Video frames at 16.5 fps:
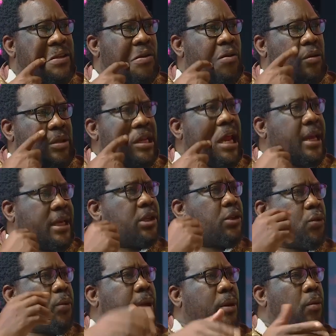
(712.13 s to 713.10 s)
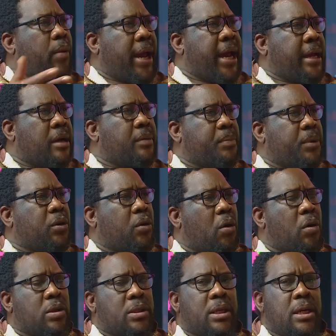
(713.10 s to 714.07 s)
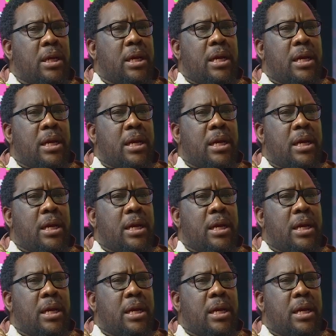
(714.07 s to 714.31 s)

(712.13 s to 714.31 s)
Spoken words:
It looks like it will work because